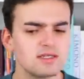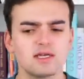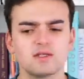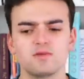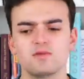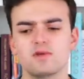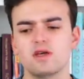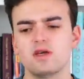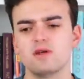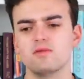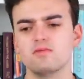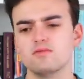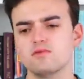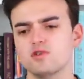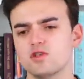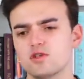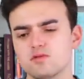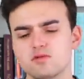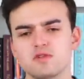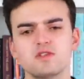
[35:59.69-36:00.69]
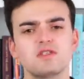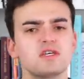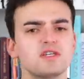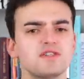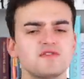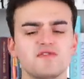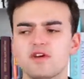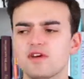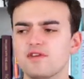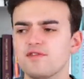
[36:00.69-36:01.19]
That's what Kim Jones
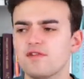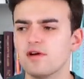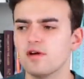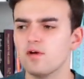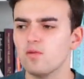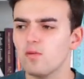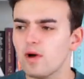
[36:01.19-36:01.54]
does very, very